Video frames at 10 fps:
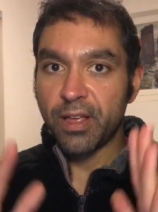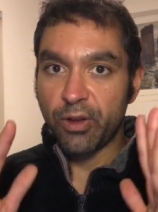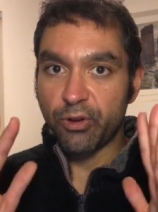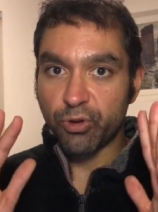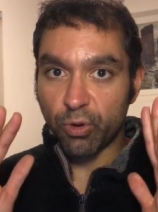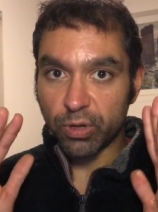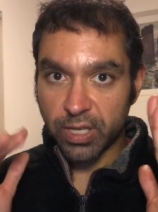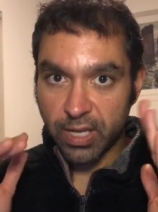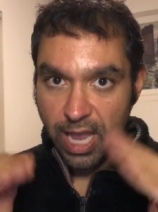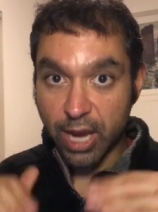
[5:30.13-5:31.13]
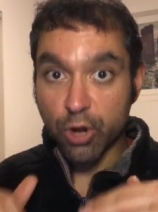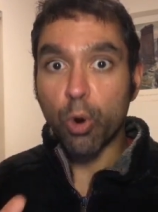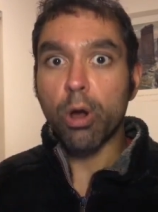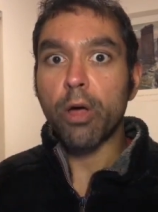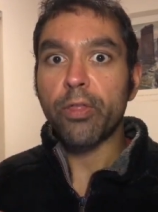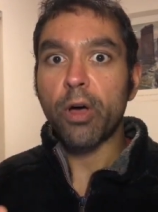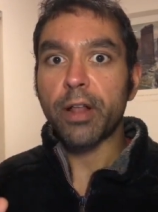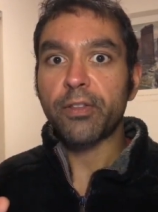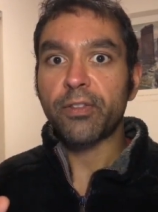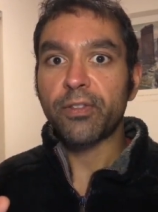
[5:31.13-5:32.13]
You're told, ignore all
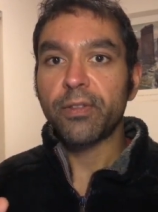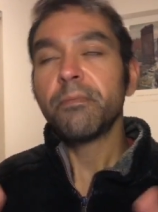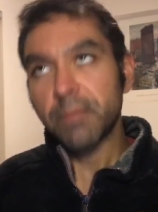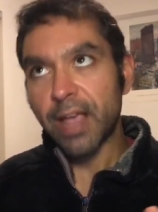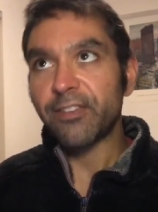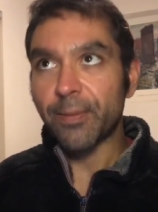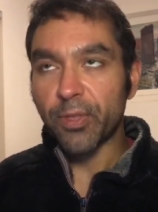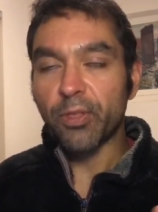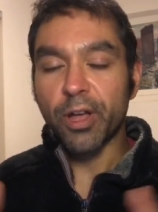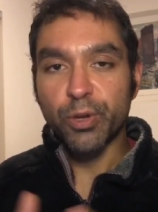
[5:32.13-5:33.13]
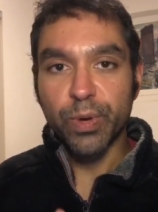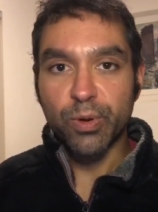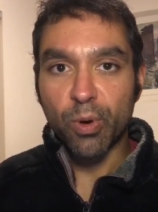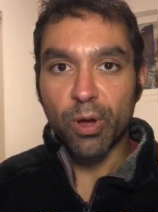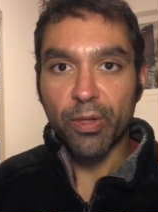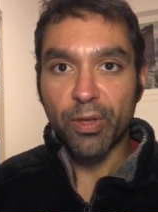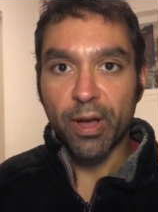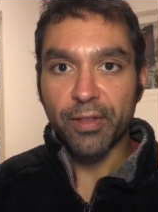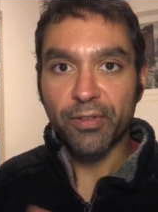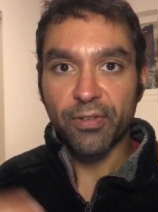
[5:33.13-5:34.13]
thoughts, accept the thought to ignore all
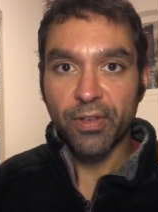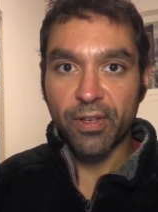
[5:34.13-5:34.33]
thoughts.